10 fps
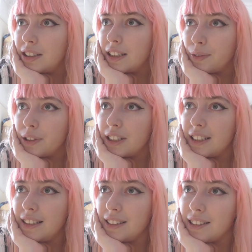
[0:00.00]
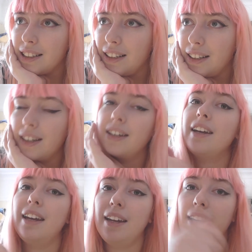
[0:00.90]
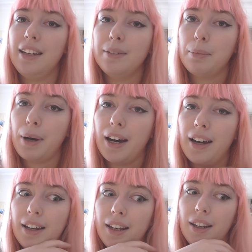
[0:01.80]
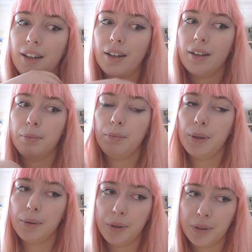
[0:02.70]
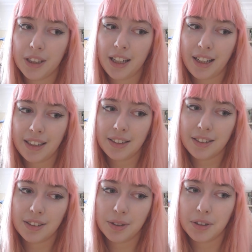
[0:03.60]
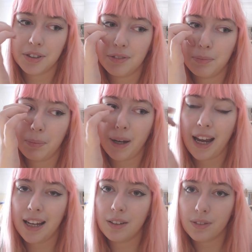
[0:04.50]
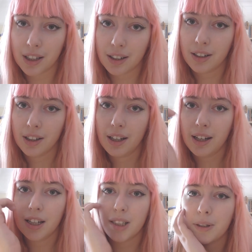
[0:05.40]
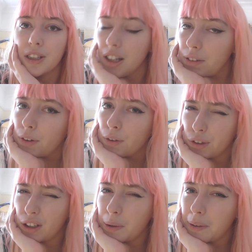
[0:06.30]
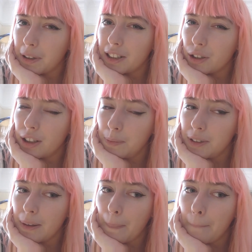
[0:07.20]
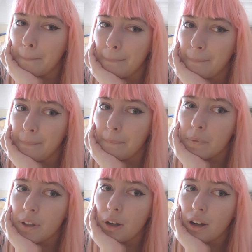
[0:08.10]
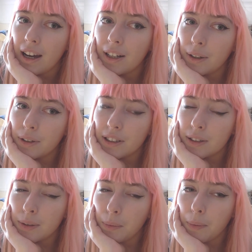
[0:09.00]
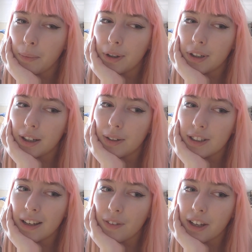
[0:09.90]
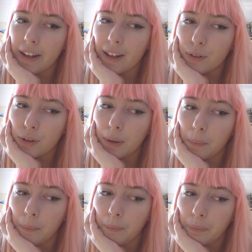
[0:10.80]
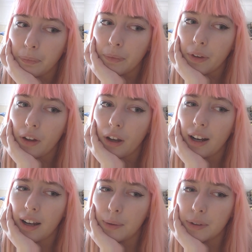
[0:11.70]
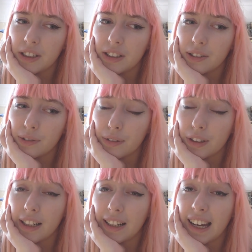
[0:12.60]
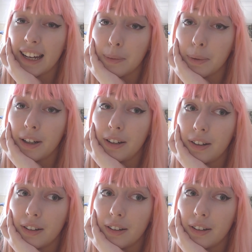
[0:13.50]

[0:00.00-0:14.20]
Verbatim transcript: differences in my mood and sort of behaviour, especially frequent my streams. I noticed at one point I was having a live stream and I was really hyper.